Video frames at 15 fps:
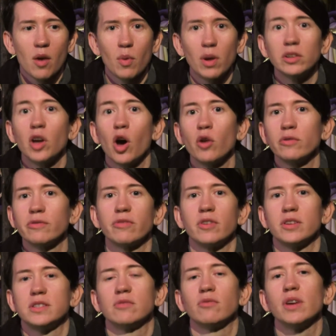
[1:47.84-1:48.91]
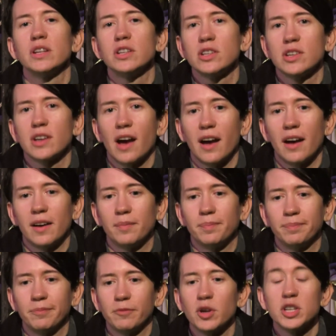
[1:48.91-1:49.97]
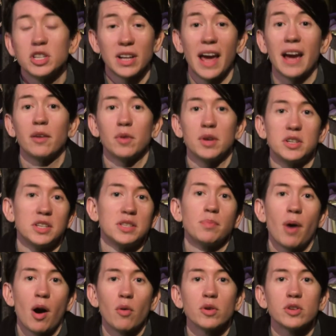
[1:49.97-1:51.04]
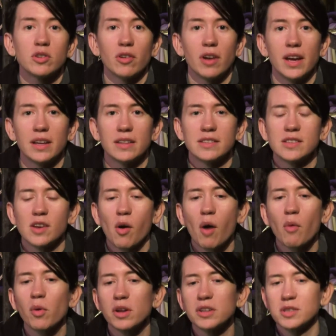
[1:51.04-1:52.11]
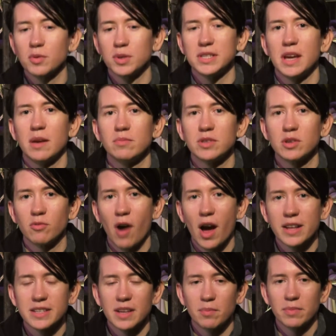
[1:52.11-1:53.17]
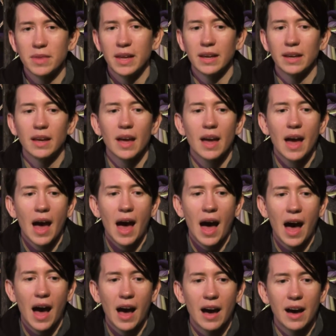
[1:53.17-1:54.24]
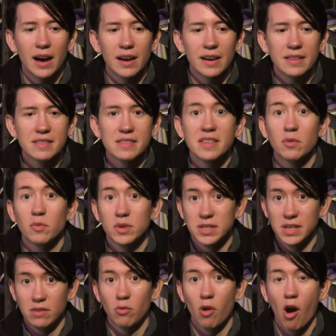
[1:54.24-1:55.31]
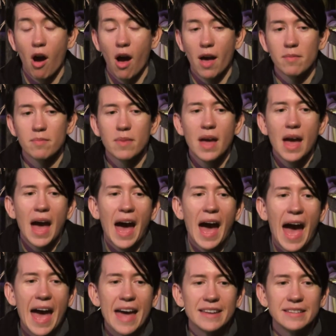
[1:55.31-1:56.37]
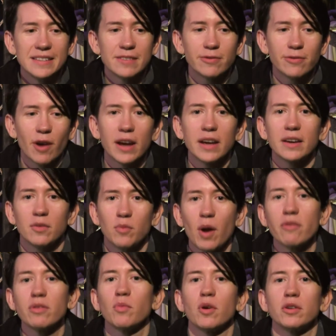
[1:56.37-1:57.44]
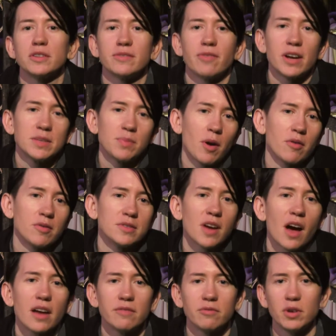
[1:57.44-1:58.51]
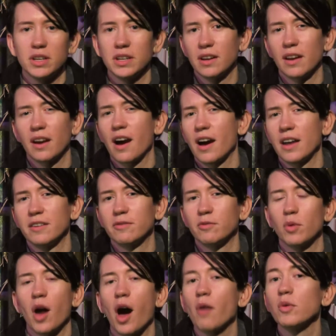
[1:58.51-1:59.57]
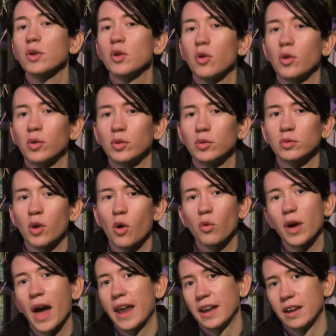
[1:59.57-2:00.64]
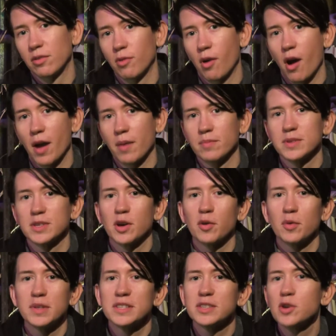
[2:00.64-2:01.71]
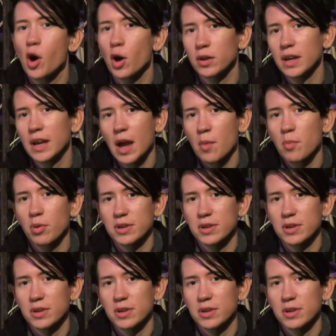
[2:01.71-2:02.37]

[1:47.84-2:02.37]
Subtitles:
well known for its rich language, its poetry, and so I wanted to attempt to write something that was in rhyme. And Where in the World is Frank Sparrow is kind of written in a kind of what I would call organic rhyme. So it's not